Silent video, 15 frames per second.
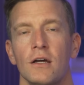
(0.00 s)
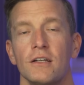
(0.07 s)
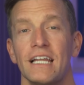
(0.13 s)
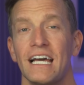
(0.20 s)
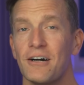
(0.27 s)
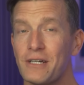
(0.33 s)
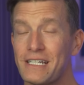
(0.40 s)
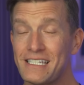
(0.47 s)

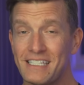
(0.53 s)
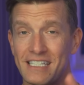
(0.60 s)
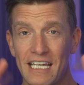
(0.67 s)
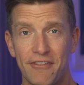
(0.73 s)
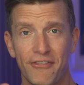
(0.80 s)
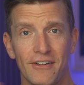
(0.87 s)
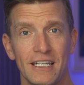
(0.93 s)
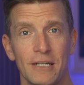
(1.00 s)
Now, it's
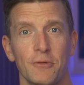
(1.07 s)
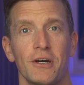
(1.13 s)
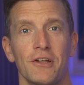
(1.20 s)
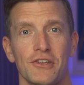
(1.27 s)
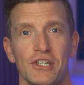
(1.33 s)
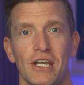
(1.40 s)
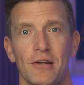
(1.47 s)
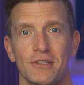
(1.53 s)
definitely
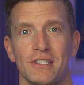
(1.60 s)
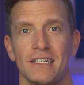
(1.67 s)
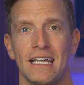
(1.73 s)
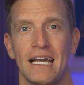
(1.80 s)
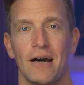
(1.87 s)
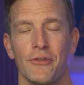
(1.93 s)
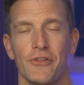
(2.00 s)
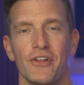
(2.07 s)
worth shouting
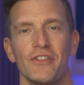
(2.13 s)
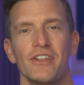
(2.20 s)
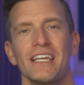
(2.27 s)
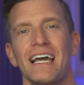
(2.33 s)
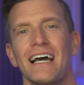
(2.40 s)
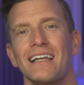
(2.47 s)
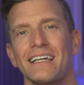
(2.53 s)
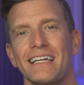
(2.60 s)
out that
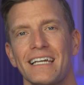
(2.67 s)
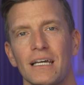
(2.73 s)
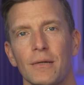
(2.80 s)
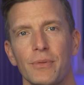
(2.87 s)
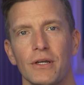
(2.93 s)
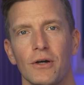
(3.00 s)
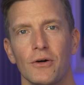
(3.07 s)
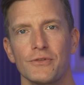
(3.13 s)
the Elehear
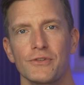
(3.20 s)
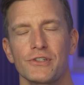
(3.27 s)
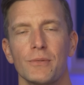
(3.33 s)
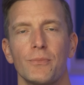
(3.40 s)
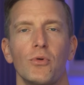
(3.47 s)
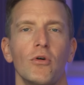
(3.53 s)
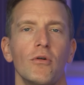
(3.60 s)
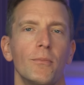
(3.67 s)
Beyond
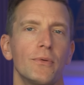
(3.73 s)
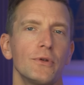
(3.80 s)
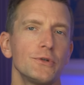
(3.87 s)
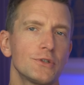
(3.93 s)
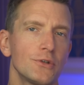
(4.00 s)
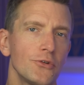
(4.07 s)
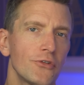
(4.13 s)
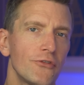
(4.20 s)
support
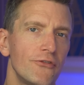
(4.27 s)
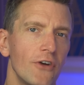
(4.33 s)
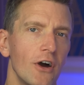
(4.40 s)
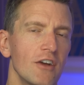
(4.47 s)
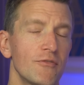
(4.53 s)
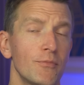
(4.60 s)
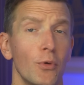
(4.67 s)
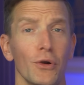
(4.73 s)
Bluetooth
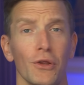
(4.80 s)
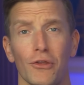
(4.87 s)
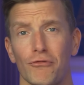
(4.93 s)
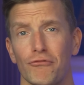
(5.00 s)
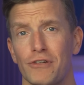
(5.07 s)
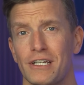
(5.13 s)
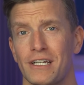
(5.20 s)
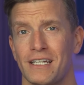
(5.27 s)

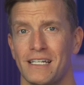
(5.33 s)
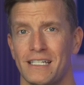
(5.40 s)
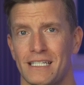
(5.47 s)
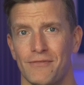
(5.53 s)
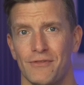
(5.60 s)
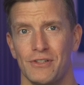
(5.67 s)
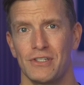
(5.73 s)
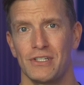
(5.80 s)
5.3
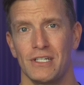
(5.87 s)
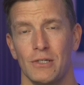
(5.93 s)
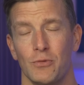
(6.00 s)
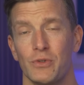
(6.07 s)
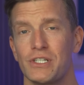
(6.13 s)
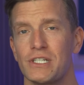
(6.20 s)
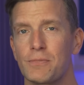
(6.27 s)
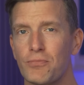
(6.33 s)
connectivity,
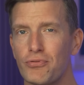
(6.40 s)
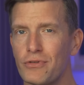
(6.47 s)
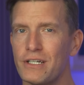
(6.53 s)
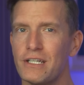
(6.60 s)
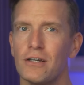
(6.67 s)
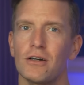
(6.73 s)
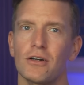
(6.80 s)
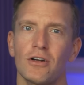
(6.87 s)
which is
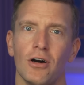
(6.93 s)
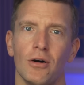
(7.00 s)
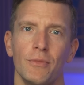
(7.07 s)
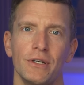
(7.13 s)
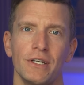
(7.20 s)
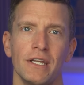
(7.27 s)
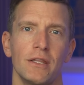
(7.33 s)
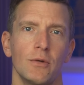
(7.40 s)
pretty
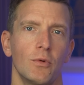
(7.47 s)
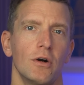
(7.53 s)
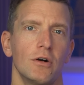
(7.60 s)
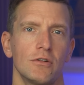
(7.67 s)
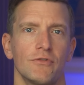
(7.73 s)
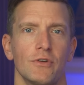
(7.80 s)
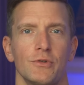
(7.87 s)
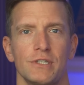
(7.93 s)
uncommon in the
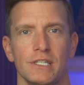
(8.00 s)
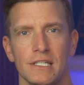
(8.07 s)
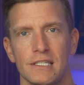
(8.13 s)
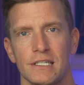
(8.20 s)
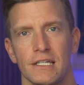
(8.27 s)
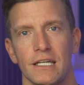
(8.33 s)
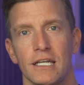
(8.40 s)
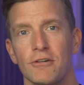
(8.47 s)
world of
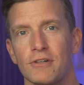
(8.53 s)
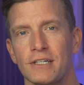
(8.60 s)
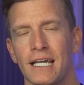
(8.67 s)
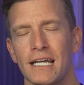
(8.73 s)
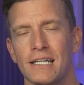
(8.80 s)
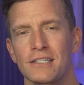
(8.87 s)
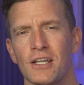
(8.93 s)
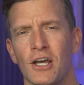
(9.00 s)
OTC hearing
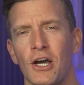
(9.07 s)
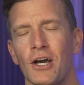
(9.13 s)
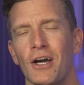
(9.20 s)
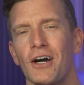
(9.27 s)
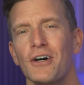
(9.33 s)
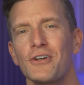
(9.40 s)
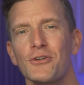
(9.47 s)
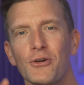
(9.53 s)
aids,
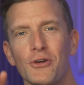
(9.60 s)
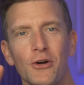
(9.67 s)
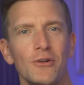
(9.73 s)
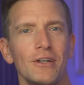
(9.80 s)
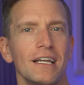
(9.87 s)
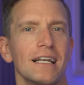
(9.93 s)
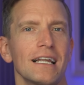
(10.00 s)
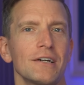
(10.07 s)
and not
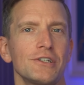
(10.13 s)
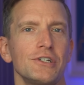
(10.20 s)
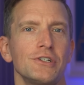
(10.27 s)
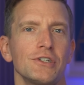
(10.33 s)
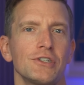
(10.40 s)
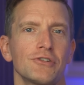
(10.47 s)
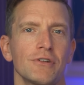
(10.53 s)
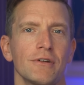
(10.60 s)
only allows you
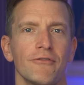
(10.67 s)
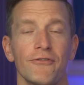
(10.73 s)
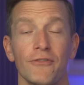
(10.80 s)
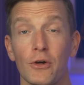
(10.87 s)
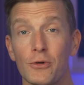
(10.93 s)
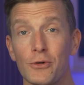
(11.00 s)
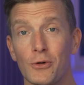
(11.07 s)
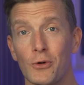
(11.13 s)
to stream
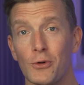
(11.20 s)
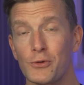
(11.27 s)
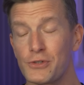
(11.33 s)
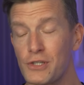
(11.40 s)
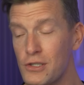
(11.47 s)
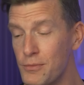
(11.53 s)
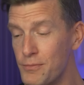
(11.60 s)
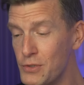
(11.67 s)
phone
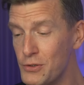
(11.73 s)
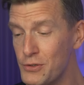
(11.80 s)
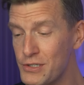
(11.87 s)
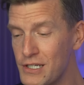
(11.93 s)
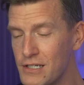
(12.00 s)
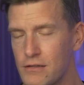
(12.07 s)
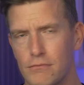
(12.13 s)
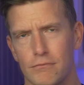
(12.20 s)
calls, the
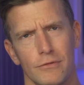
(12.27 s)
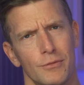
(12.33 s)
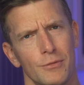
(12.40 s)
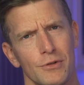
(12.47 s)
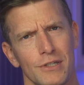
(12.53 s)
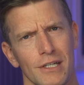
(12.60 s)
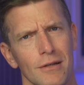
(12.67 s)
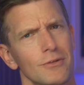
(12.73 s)
music, the
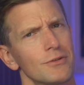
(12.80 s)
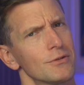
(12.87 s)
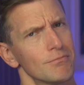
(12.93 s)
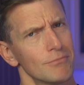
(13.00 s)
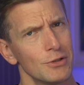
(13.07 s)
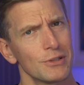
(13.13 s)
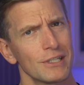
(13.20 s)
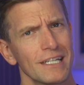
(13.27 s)
music,
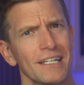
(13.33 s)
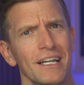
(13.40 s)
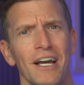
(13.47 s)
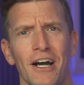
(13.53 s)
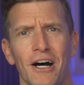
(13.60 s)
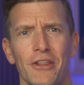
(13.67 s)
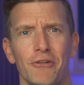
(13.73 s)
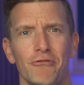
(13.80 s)
music,
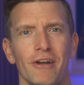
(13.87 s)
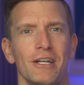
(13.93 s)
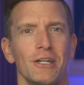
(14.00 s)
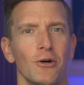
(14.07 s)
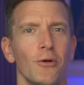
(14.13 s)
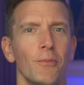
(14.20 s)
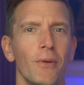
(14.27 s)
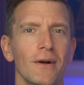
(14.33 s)
and the
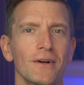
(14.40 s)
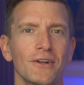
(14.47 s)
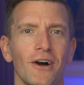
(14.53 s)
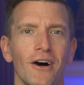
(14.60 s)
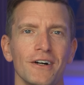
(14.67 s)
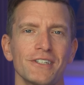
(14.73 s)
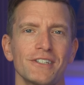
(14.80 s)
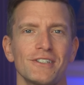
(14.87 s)
radio or
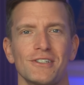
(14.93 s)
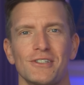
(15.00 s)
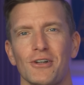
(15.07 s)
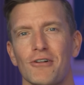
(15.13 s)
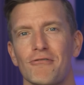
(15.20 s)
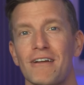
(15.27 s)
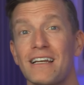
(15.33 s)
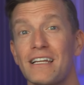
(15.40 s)
podcasts
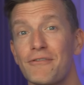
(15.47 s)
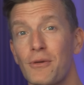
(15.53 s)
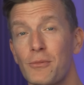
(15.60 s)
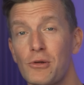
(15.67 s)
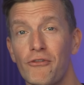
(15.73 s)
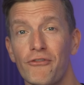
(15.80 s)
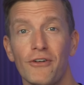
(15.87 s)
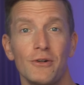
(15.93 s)
directly from
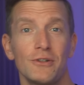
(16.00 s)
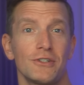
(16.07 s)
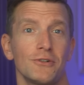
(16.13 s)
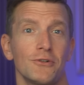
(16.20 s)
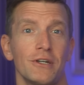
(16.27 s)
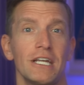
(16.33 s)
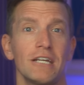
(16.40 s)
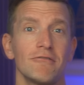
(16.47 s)
your phone to
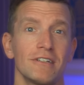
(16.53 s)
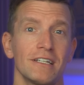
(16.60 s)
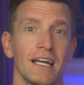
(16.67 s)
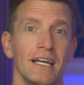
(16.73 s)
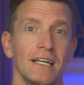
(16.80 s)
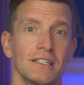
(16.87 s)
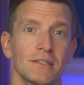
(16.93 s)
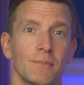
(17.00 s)
your hearing
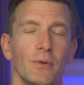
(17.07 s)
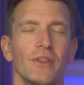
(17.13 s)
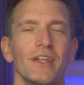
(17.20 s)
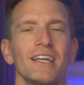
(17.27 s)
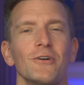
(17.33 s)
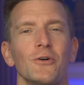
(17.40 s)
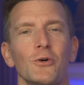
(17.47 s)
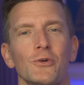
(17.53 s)
aids, but
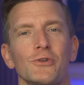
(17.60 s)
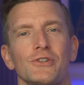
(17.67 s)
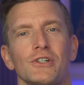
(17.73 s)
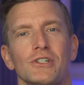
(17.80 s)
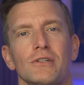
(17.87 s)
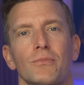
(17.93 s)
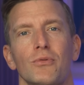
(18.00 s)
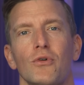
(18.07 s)
they also
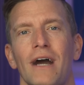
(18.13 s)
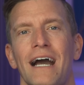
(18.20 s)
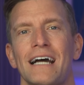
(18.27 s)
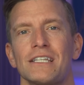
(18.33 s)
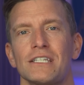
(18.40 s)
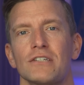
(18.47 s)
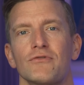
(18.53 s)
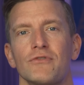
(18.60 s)
support
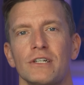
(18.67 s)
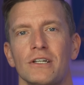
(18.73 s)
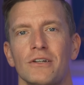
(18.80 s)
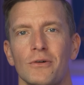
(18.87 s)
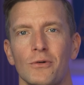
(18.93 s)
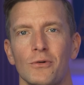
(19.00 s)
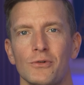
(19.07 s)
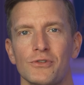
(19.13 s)
hands-free
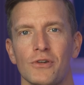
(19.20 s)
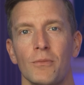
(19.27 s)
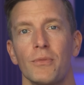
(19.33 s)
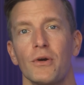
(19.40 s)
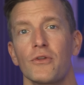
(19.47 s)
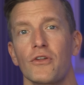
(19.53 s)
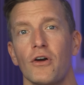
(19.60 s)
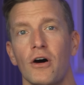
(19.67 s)
calls on
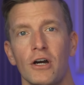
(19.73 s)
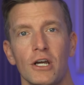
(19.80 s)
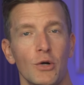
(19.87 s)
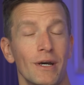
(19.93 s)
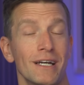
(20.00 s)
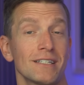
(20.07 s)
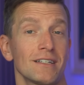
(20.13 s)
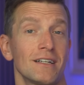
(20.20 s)
both
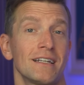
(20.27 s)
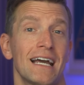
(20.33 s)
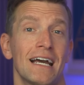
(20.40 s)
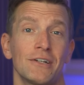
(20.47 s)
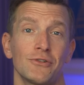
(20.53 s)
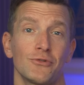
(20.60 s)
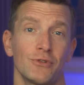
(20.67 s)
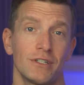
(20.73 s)
iOS and
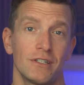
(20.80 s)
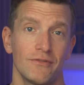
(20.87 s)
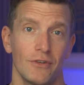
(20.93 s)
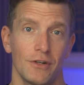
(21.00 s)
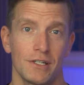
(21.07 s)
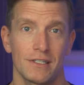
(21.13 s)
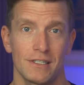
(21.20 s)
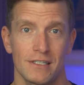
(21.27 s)
Android
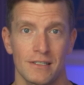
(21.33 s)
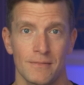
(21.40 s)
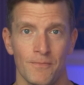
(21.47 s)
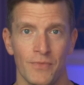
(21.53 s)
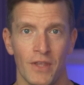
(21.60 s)
devices.